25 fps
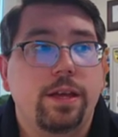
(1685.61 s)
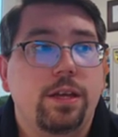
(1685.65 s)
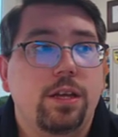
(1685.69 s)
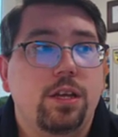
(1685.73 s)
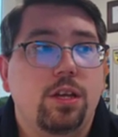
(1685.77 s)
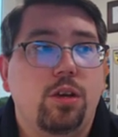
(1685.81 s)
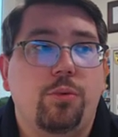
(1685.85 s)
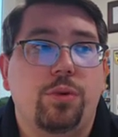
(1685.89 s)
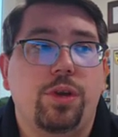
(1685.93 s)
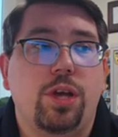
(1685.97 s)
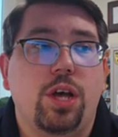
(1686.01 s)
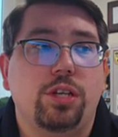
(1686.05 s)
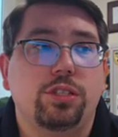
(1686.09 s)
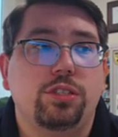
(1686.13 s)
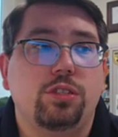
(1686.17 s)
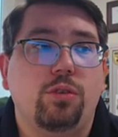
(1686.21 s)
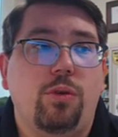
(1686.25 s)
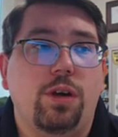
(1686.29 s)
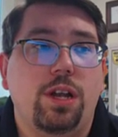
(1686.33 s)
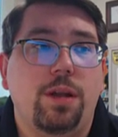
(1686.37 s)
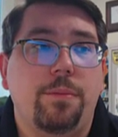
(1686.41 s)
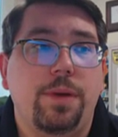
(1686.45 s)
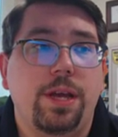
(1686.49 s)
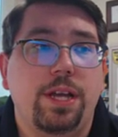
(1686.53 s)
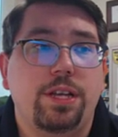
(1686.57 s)
We also want to
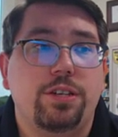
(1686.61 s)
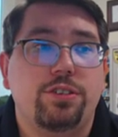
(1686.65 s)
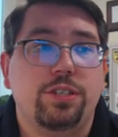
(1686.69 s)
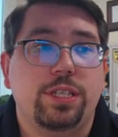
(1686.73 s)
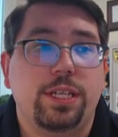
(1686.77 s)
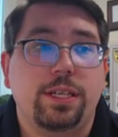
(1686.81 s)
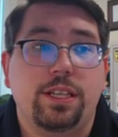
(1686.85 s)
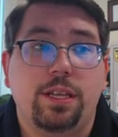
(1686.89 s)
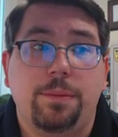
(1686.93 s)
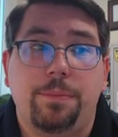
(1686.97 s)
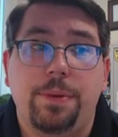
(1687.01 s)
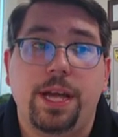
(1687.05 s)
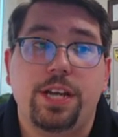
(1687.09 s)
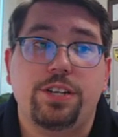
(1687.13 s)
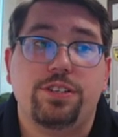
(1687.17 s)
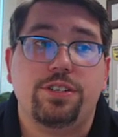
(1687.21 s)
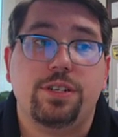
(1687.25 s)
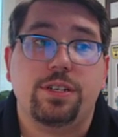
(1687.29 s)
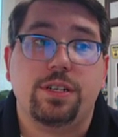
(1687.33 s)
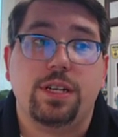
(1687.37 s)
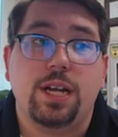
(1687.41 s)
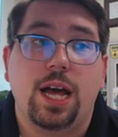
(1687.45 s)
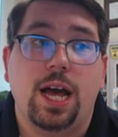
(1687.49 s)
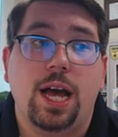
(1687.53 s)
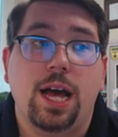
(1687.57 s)
make sure that the patient
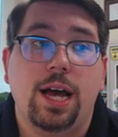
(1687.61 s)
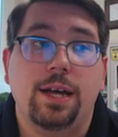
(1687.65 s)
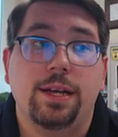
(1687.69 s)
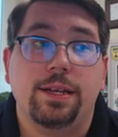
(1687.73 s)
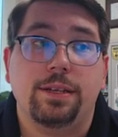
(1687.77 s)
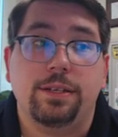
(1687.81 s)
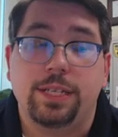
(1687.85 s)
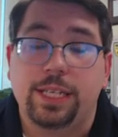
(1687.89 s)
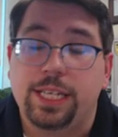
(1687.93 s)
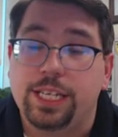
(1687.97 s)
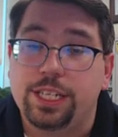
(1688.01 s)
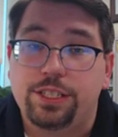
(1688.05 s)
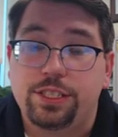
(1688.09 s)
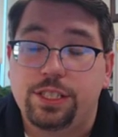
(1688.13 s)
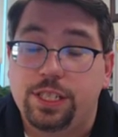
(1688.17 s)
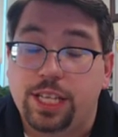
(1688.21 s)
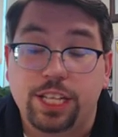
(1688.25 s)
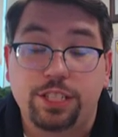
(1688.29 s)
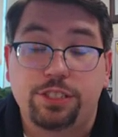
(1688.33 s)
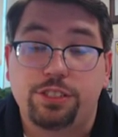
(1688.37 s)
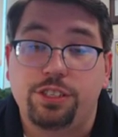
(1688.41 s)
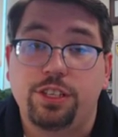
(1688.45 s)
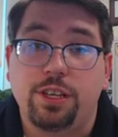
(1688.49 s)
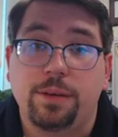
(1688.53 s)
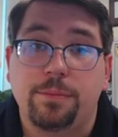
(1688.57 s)
uh, gets, gets, to
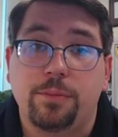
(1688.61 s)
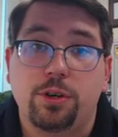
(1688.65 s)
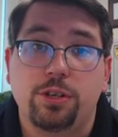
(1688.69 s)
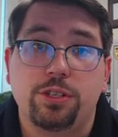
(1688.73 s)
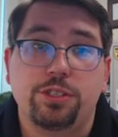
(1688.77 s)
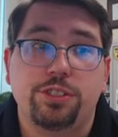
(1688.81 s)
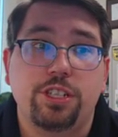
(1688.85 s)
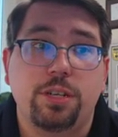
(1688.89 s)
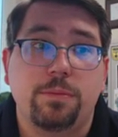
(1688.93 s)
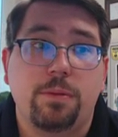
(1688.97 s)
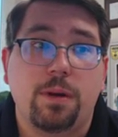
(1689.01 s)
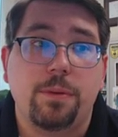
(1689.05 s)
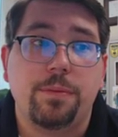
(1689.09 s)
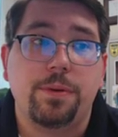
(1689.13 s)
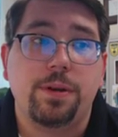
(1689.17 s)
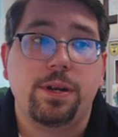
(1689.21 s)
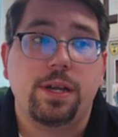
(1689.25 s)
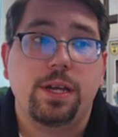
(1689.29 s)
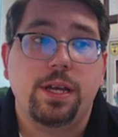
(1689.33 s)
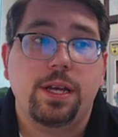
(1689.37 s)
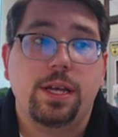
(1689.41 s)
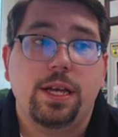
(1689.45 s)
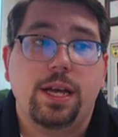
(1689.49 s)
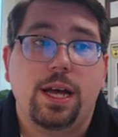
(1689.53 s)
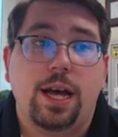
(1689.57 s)
the emergency department
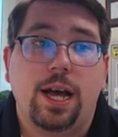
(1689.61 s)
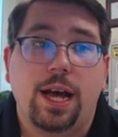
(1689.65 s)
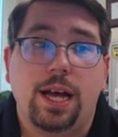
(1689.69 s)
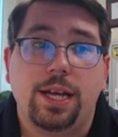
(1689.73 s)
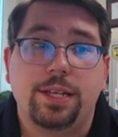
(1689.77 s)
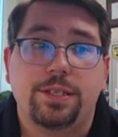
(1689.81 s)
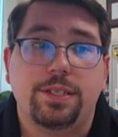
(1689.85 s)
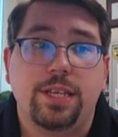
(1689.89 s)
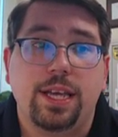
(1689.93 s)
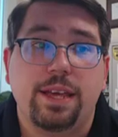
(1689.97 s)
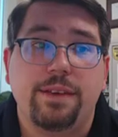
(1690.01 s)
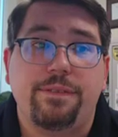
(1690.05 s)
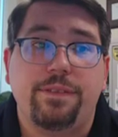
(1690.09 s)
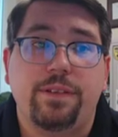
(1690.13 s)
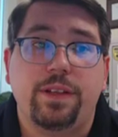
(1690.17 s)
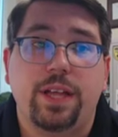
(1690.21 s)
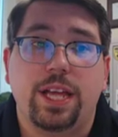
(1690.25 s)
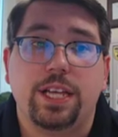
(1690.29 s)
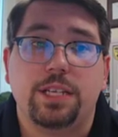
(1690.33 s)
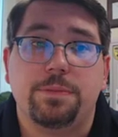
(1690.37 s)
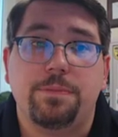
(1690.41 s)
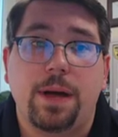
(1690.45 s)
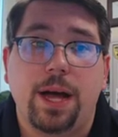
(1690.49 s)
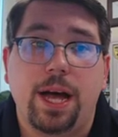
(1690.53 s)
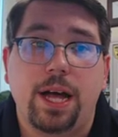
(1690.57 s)
uh, as safely as
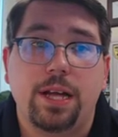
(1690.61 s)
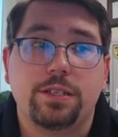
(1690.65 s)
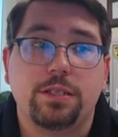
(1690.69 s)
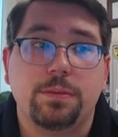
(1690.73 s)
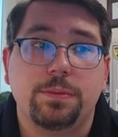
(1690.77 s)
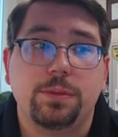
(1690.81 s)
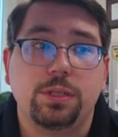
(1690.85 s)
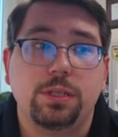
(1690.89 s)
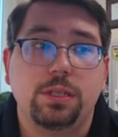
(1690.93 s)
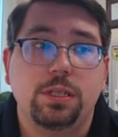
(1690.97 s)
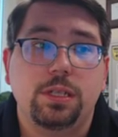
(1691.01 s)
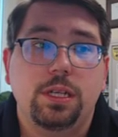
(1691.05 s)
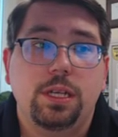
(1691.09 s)
possible.